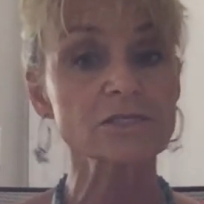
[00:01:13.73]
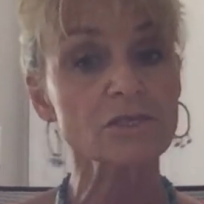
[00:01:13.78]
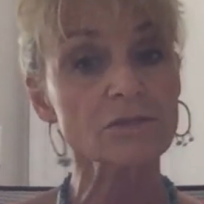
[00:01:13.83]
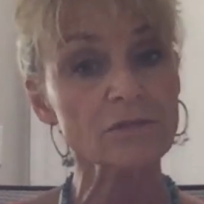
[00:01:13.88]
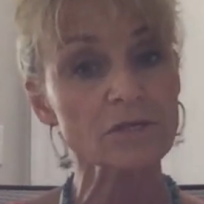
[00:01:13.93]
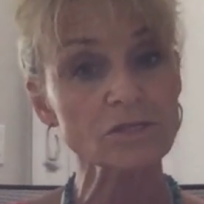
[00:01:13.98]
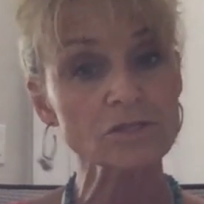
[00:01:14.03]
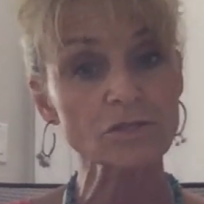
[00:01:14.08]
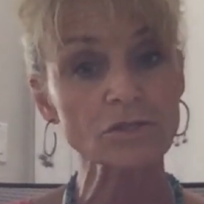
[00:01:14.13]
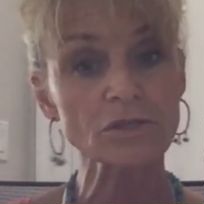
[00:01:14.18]
So
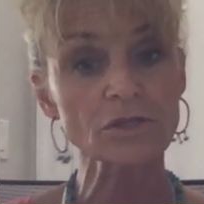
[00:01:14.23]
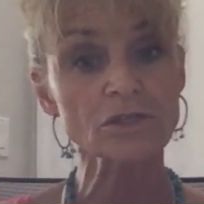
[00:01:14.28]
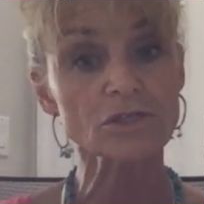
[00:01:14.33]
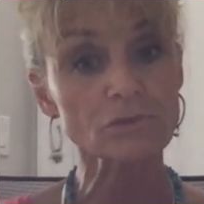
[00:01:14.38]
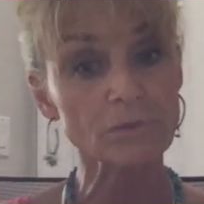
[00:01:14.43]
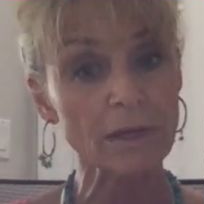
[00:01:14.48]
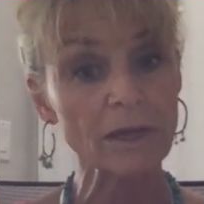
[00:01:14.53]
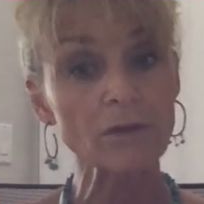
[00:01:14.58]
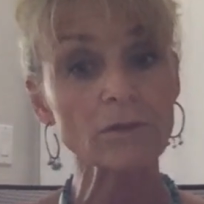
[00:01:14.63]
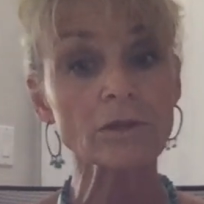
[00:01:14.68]
they took a
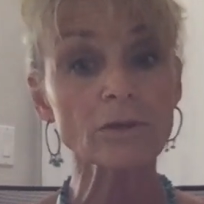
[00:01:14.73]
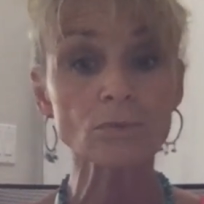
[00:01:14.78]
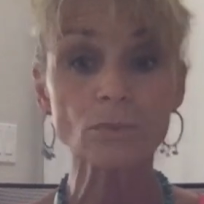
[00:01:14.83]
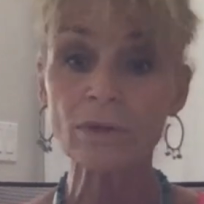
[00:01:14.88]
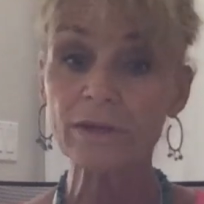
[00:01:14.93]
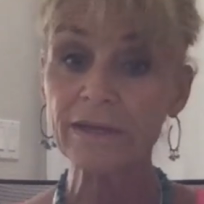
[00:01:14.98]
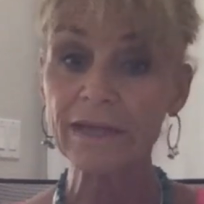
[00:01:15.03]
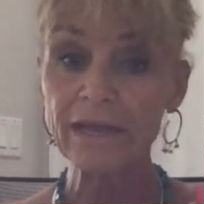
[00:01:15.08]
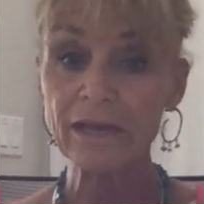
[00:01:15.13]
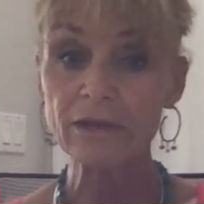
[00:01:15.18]
trowel in
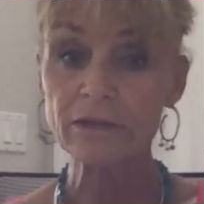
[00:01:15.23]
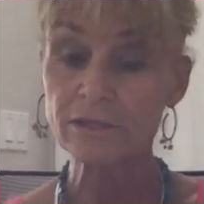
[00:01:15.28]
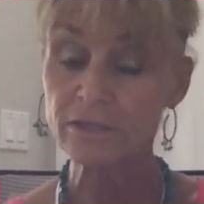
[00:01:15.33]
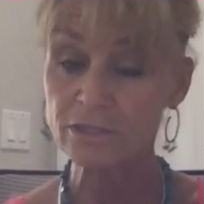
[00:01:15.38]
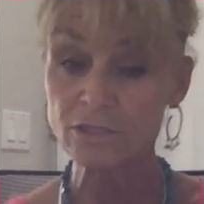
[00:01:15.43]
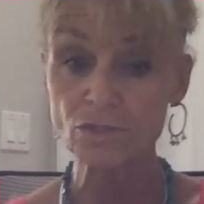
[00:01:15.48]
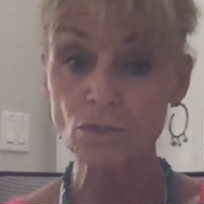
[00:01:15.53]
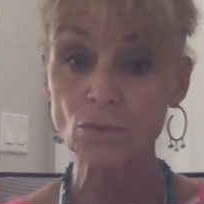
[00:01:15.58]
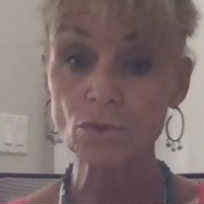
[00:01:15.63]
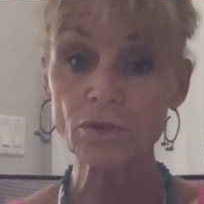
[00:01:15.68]
one hand, a
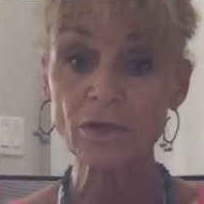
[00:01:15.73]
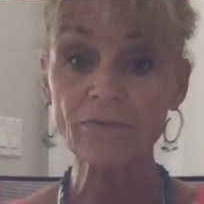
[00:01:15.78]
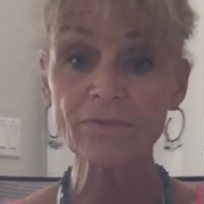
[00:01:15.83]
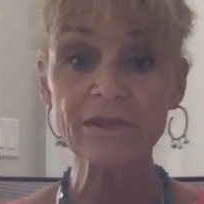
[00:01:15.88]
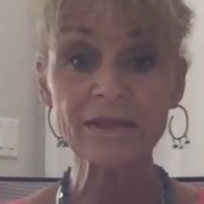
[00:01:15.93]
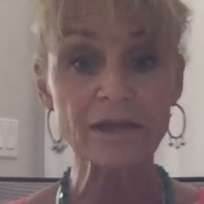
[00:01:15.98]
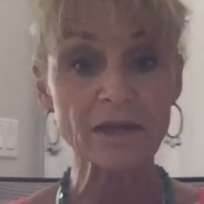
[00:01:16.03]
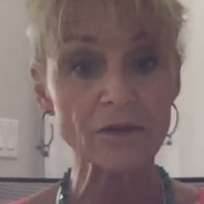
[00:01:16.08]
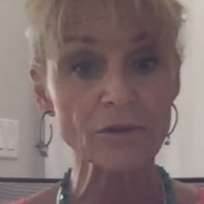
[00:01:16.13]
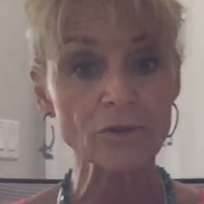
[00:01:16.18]
sword in
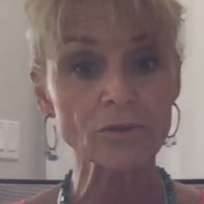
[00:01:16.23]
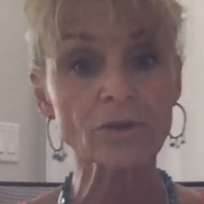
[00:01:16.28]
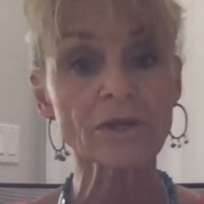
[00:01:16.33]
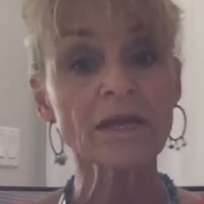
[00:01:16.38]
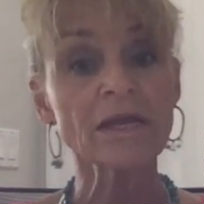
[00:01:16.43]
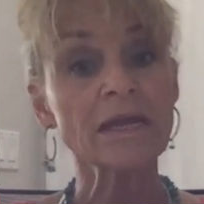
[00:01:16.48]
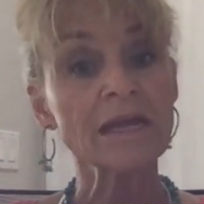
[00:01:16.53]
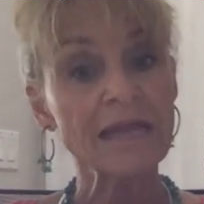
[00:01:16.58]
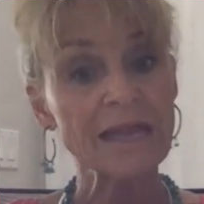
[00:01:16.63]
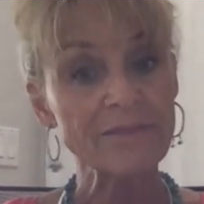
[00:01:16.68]
the other,
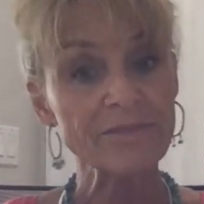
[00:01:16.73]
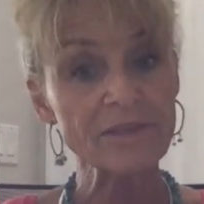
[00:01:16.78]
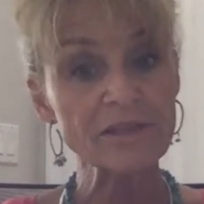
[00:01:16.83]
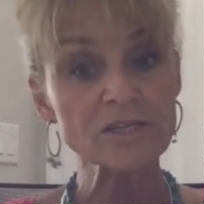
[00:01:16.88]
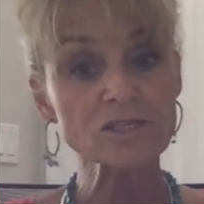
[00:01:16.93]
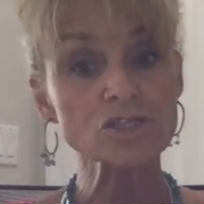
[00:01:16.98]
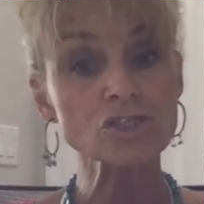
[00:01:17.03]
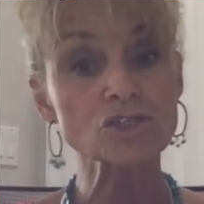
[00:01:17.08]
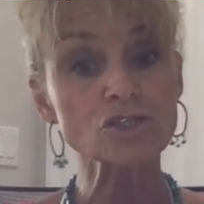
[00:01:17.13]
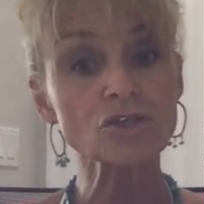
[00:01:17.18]
and they
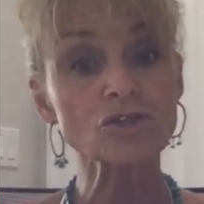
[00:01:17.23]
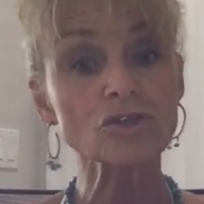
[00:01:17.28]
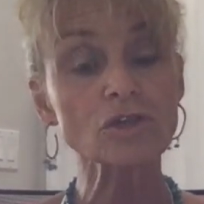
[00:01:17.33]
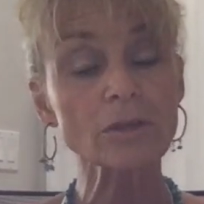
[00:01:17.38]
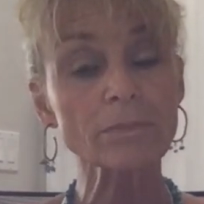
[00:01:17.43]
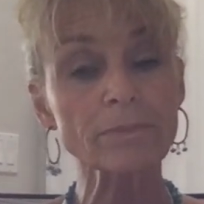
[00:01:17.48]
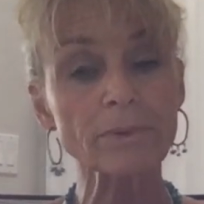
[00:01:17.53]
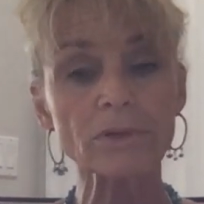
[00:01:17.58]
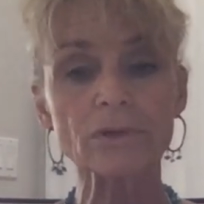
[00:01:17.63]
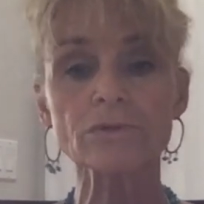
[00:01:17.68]
stood
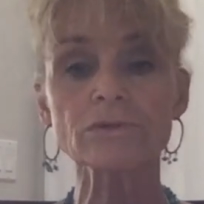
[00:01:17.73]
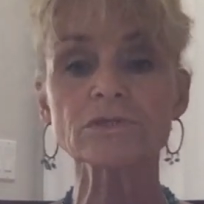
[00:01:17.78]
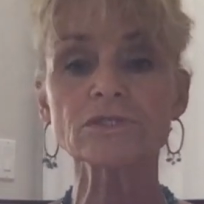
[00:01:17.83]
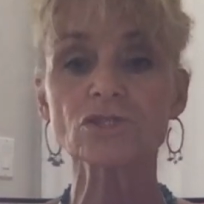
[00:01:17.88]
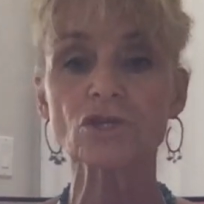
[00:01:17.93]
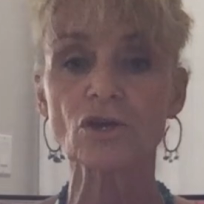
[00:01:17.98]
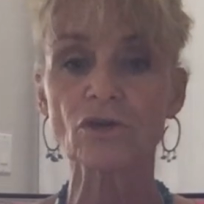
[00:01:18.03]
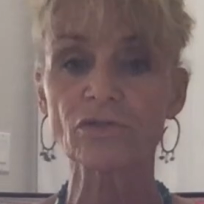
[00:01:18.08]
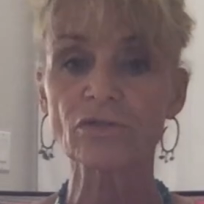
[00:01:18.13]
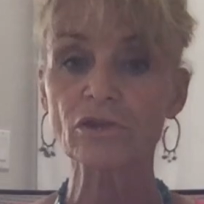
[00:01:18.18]
their posts
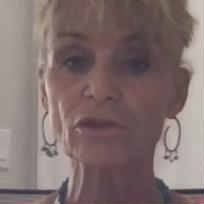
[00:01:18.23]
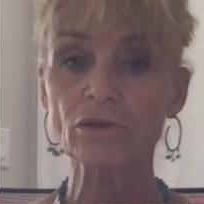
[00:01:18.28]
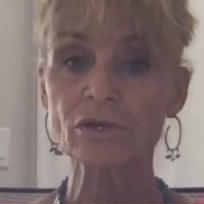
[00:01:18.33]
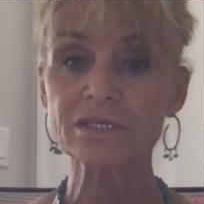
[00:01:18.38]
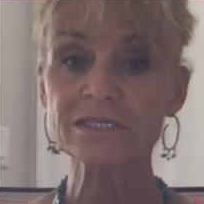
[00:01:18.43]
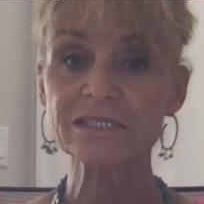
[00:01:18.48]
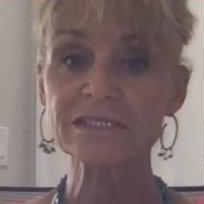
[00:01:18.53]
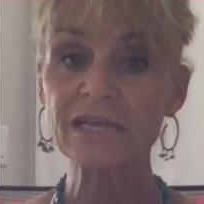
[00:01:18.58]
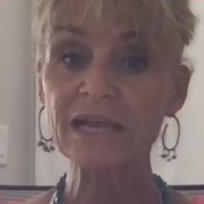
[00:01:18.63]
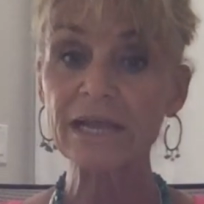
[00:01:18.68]
on their
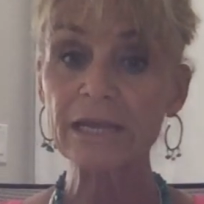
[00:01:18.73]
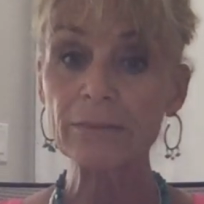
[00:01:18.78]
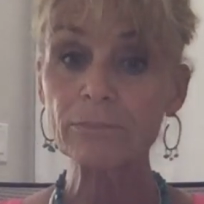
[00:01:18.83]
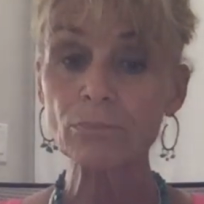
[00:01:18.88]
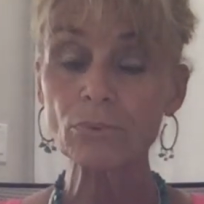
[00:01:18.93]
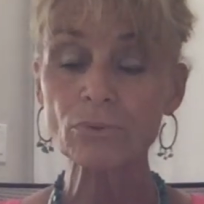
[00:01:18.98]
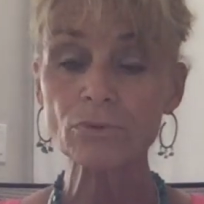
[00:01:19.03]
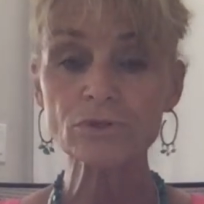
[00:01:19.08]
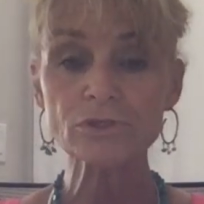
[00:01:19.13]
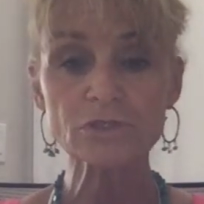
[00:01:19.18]

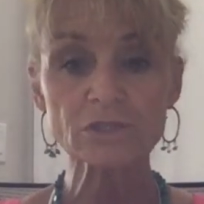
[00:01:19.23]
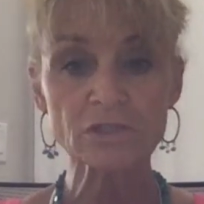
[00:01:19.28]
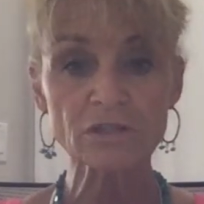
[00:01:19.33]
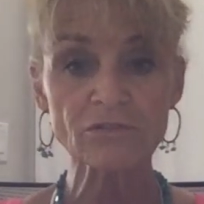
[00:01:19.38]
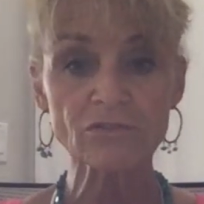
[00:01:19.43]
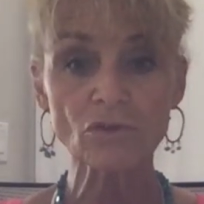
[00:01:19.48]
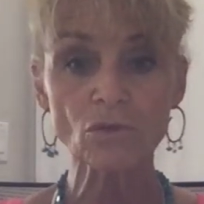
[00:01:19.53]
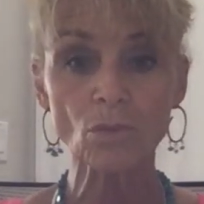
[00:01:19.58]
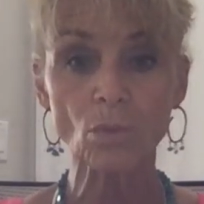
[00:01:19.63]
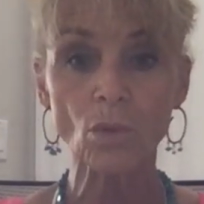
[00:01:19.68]
assigned portion
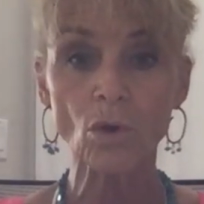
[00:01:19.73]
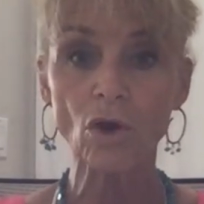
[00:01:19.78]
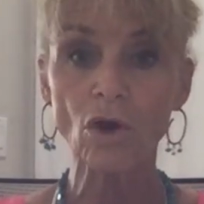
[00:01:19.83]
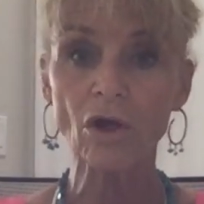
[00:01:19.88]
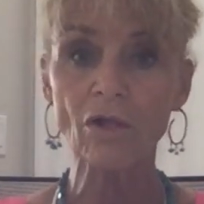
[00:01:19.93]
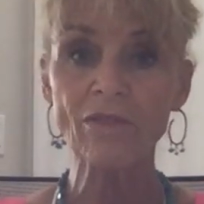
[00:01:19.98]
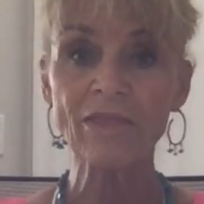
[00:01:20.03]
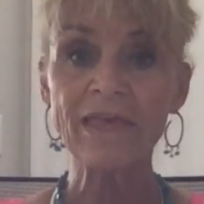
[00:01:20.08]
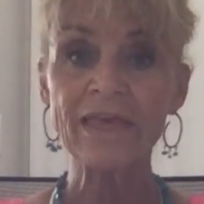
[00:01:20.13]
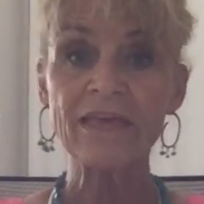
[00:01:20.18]
of the
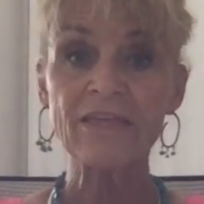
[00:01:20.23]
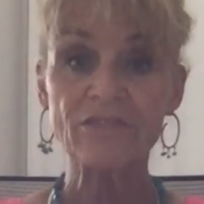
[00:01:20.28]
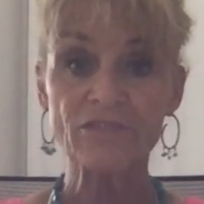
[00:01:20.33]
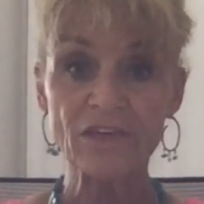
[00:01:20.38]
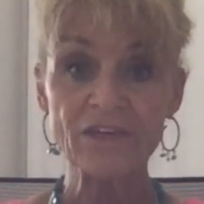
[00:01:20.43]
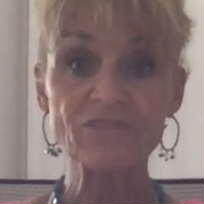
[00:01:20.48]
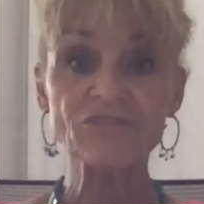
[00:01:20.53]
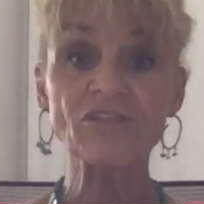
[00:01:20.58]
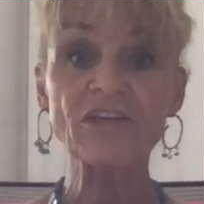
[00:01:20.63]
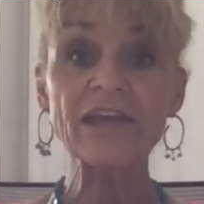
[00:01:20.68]
wall
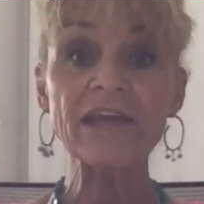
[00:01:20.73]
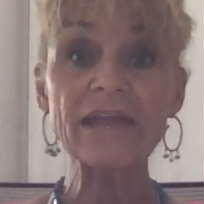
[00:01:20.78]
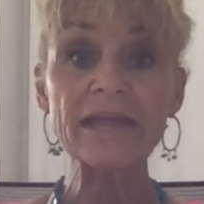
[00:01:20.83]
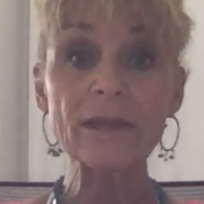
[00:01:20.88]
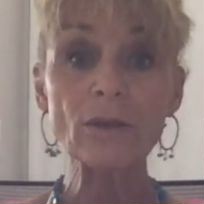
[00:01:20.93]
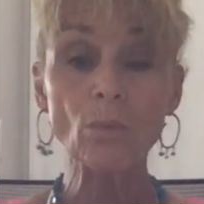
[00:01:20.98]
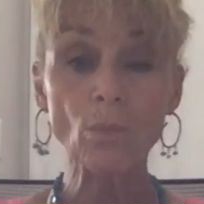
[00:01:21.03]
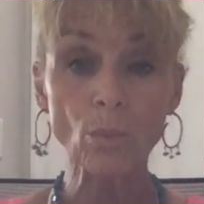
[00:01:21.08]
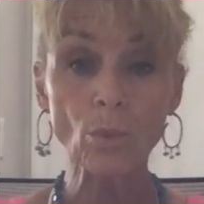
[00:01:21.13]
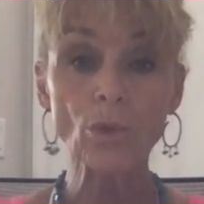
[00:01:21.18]
that
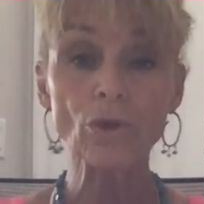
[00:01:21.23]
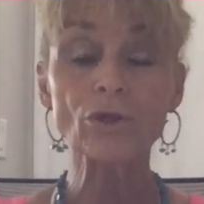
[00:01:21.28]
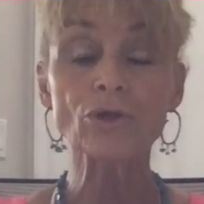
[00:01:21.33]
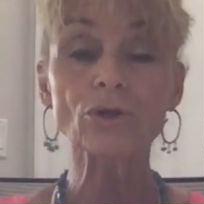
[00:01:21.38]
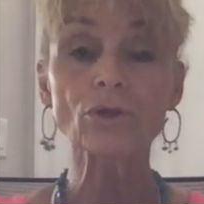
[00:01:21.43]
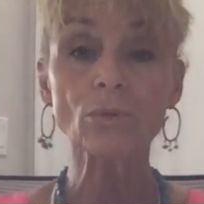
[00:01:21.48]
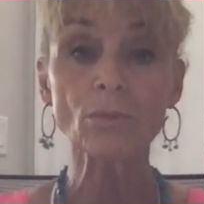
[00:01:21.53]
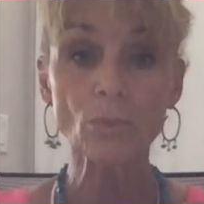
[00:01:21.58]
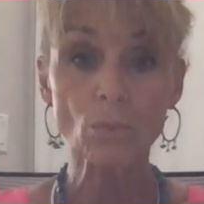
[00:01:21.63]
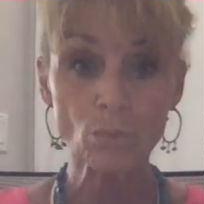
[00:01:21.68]
they
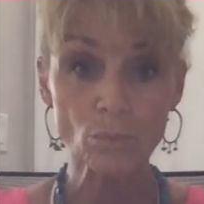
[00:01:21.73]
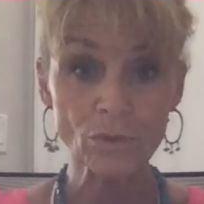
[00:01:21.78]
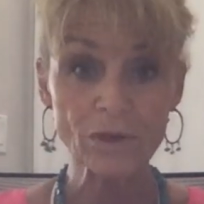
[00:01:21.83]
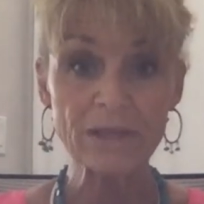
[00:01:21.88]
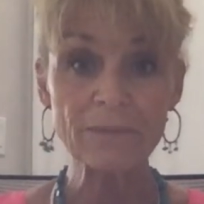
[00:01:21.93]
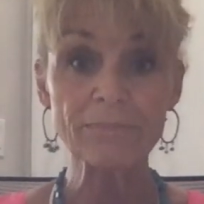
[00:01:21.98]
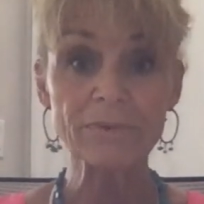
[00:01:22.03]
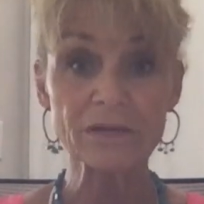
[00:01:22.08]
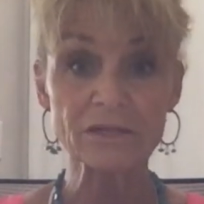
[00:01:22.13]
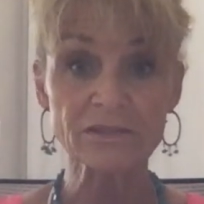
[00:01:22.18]
were
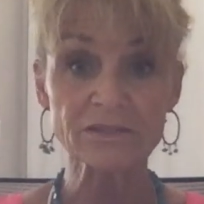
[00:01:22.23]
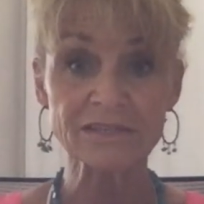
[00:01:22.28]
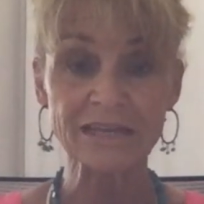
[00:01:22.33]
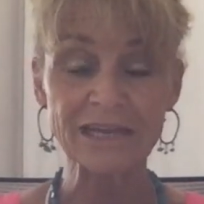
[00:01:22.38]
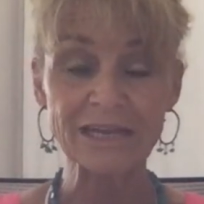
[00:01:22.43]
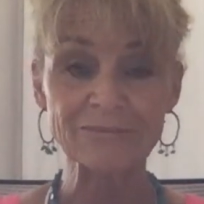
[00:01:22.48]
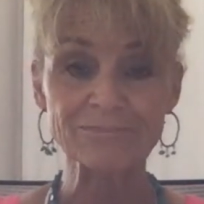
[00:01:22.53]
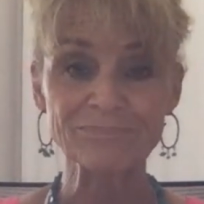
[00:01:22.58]
rebuilding.